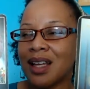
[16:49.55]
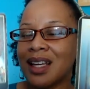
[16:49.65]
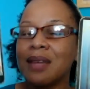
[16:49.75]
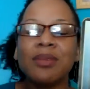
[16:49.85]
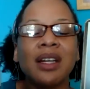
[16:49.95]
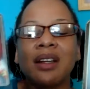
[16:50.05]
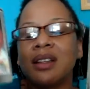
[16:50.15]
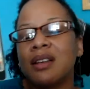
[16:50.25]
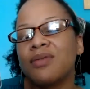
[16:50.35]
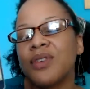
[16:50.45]
I keep getting
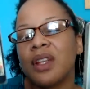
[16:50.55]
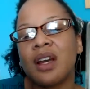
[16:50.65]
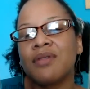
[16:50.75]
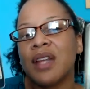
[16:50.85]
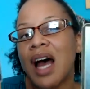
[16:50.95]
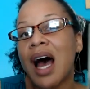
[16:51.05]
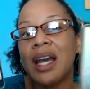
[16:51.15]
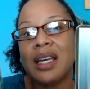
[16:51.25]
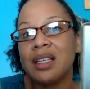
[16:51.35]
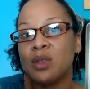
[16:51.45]
the feeling of the
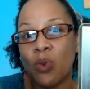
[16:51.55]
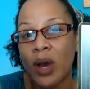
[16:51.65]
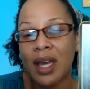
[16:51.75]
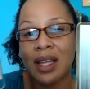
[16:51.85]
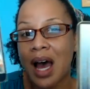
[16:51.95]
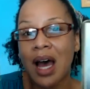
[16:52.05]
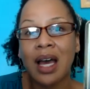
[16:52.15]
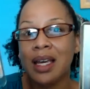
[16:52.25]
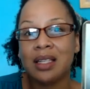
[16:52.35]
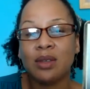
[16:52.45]
highest way
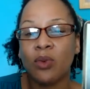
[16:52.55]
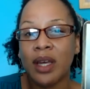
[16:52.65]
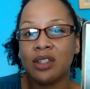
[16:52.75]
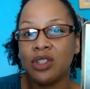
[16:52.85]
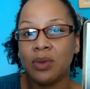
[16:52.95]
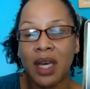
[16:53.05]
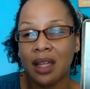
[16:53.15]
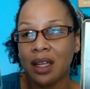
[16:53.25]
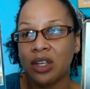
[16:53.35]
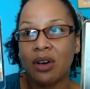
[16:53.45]
that you can,
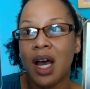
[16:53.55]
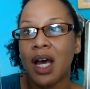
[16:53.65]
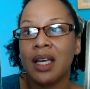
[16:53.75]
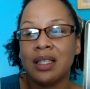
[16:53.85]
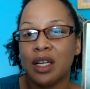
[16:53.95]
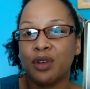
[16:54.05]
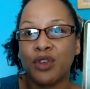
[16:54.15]
like your highest self,